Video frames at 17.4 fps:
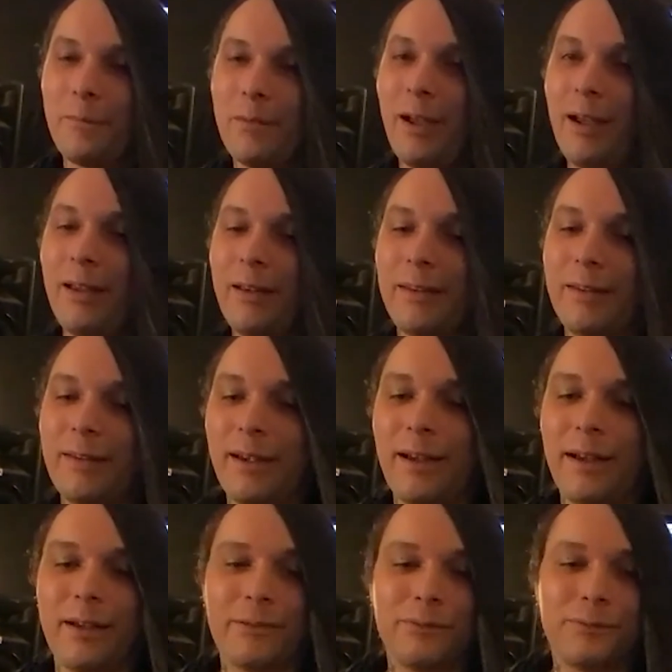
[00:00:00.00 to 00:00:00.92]
and
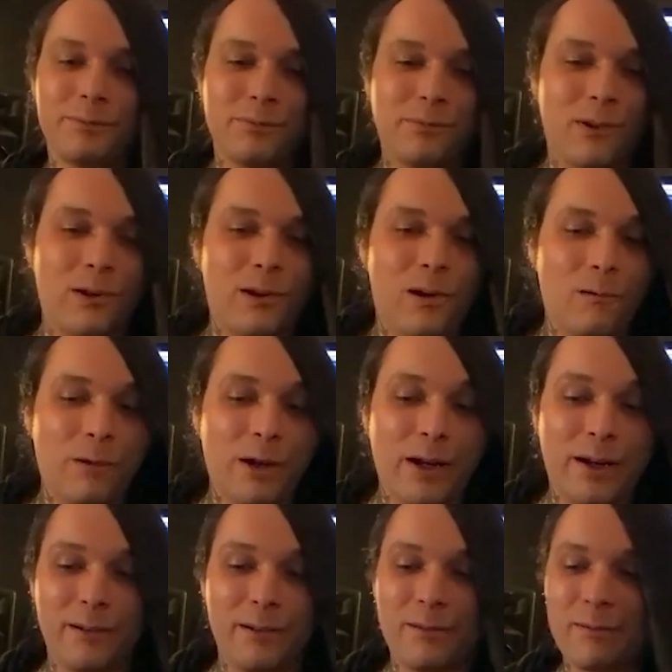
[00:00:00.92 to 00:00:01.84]
you know,
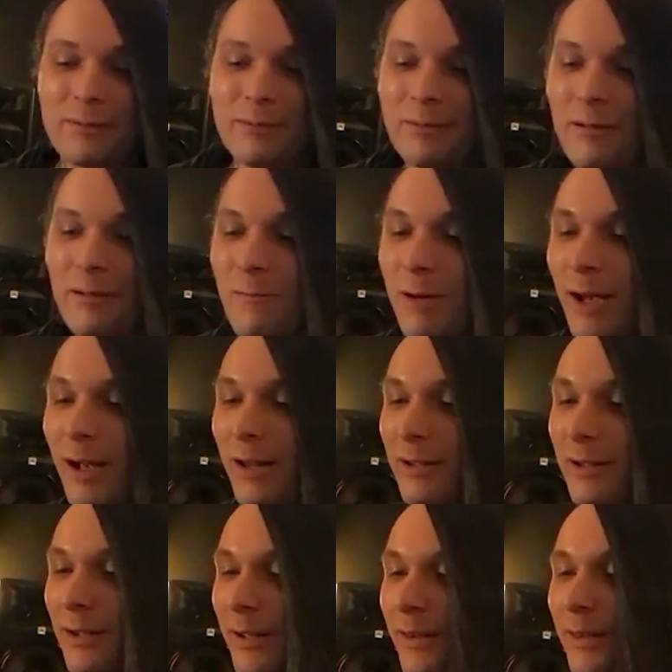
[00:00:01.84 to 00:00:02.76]
we
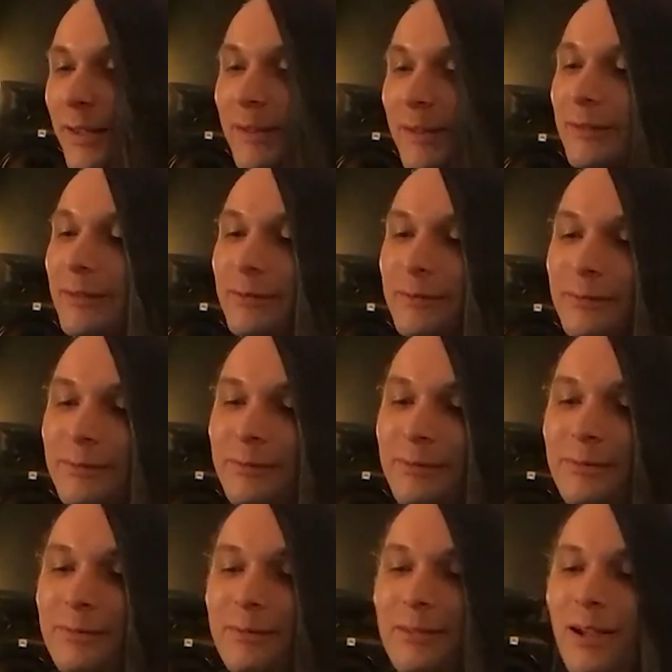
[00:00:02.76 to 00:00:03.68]
all got on
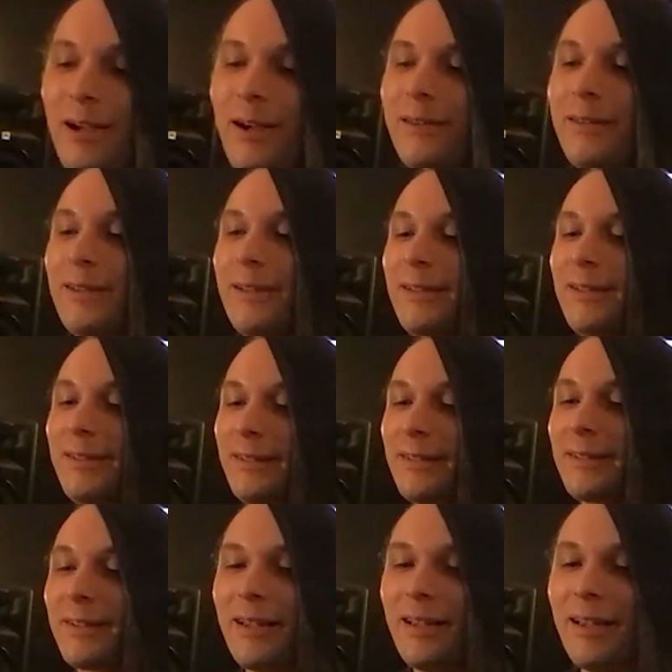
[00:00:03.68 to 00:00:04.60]

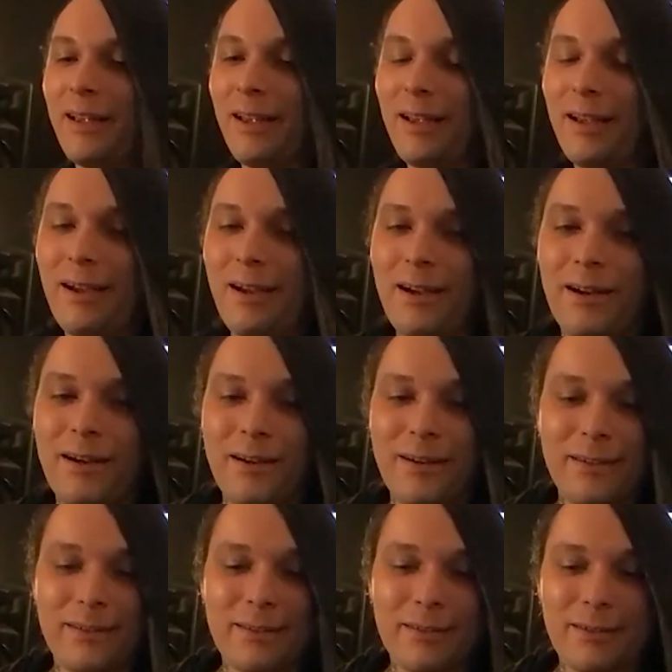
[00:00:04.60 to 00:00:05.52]
the
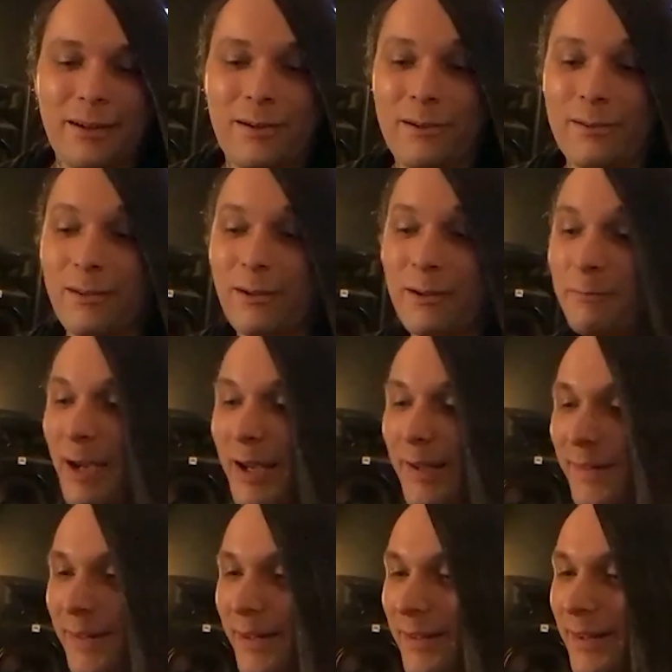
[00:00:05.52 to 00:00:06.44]
on our
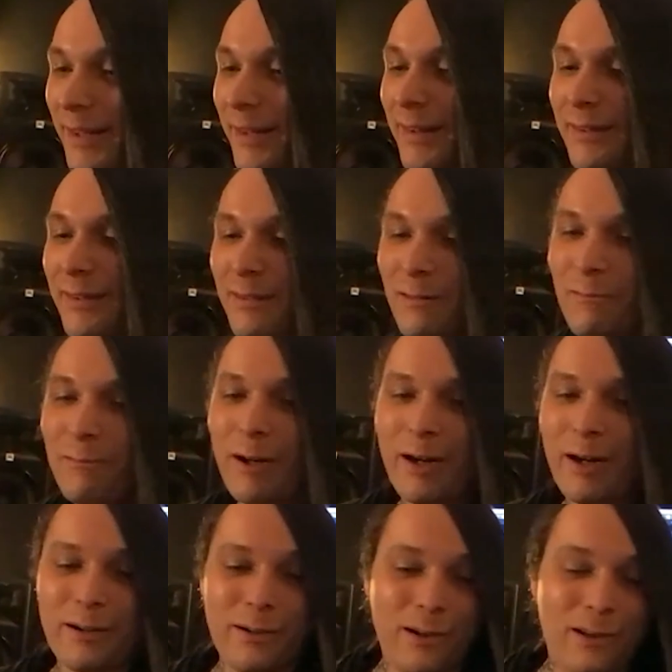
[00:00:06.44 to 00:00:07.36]
mindset that
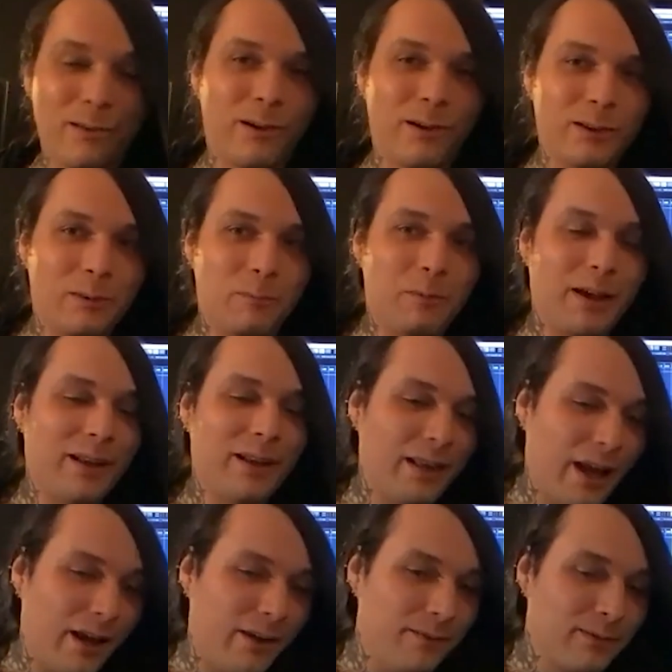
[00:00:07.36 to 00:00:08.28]
we're not going to play
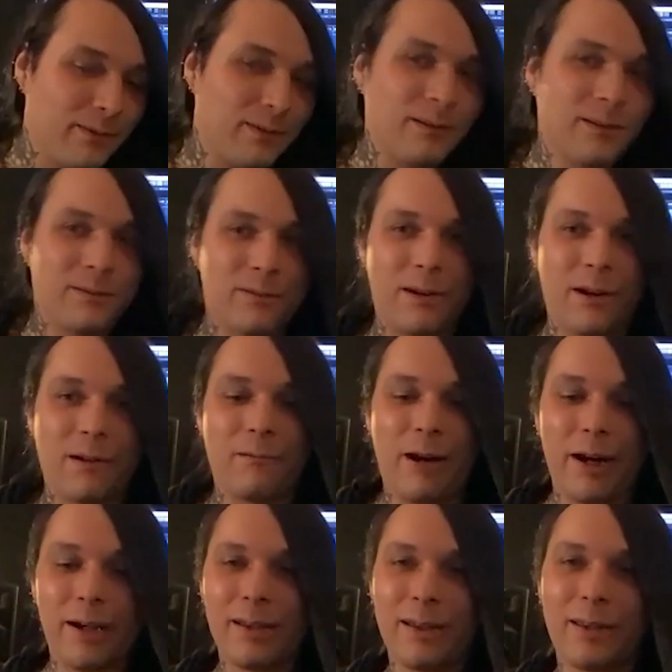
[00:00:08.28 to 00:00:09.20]
live for a
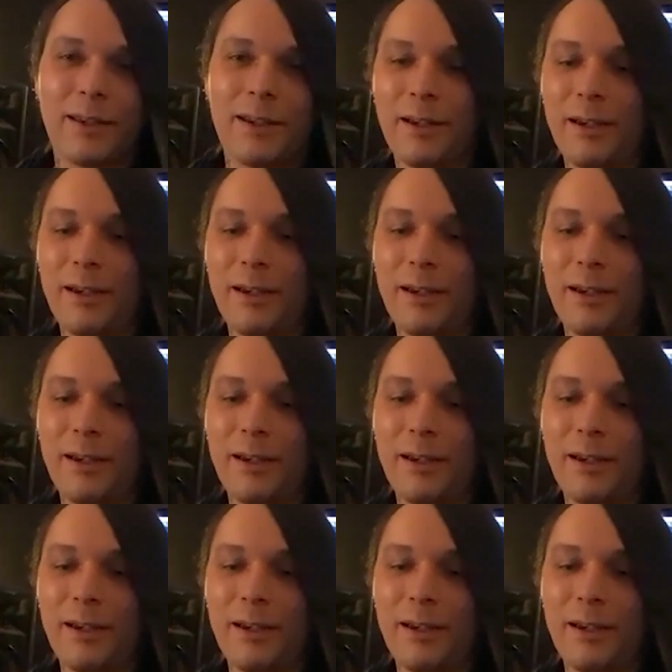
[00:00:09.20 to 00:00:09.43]
while.